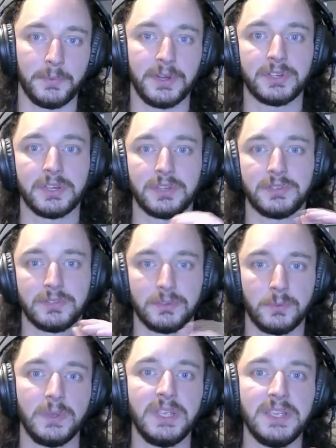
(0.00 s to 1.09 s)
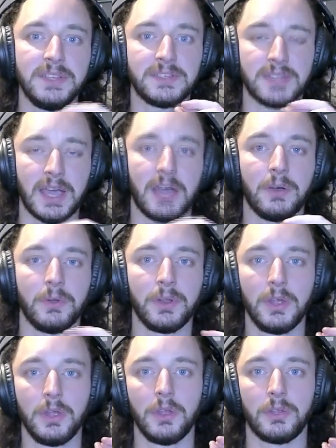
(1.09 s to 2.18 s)
We are trying to squeeze out
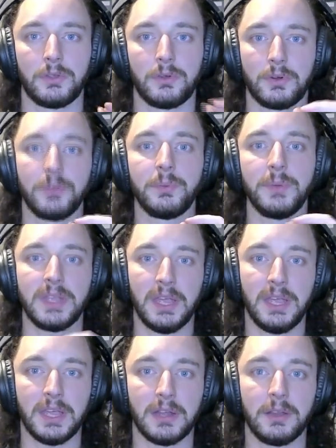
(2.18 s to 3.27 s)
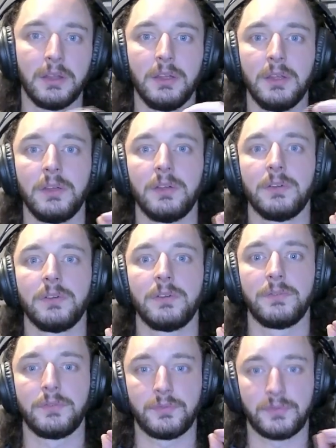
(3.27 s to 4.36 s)
the growth we can
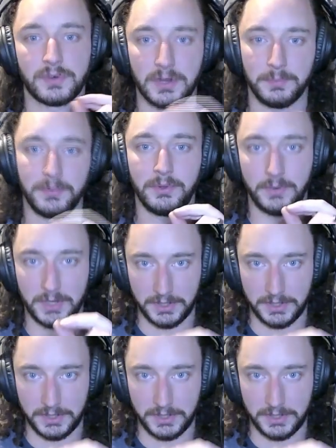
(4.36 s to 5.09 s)
from the weight.